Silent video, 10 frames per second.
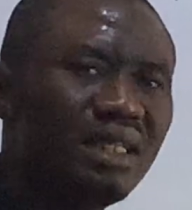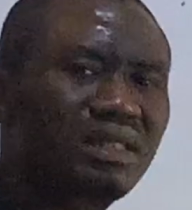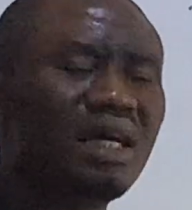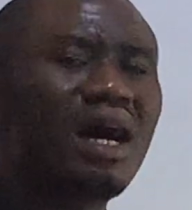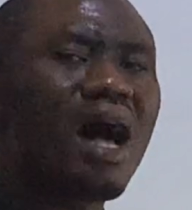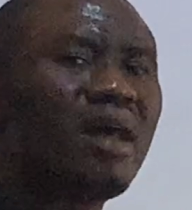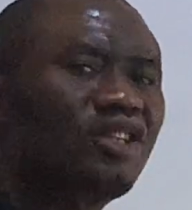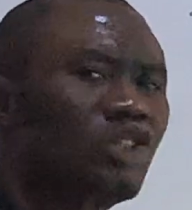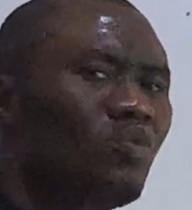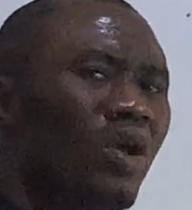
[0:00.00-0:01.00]
letter and the
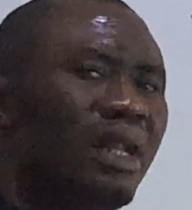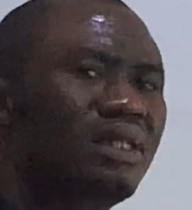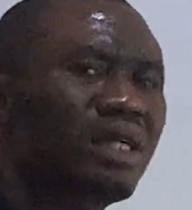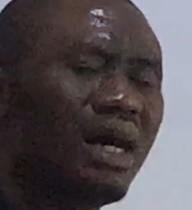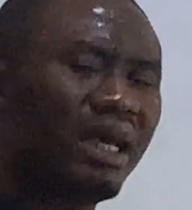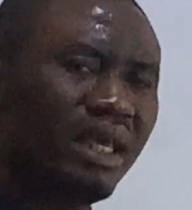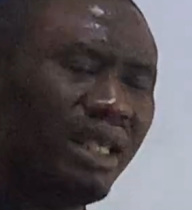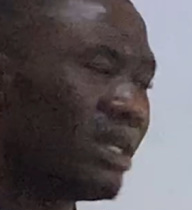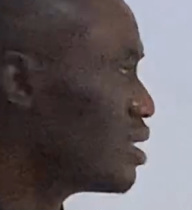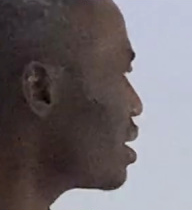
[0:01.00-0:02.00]
small letter
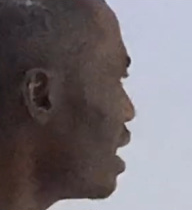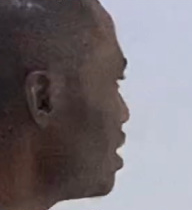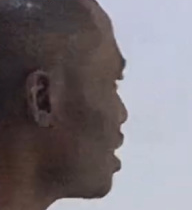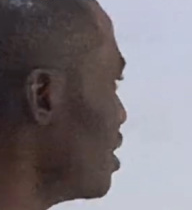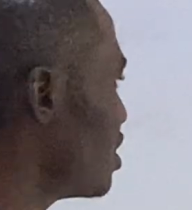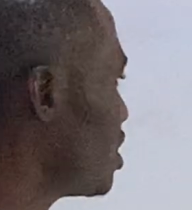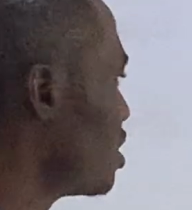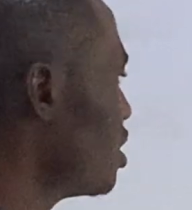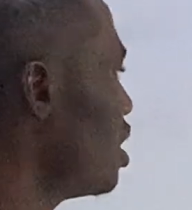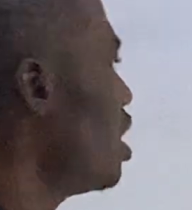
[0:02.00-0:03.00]
in a sentence.